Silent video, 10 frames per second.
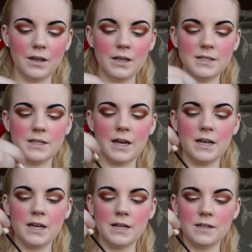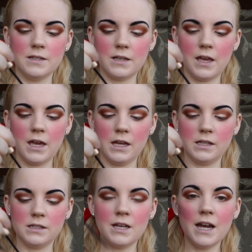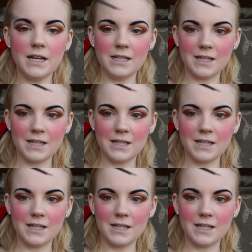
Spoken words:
is that it has a tiny,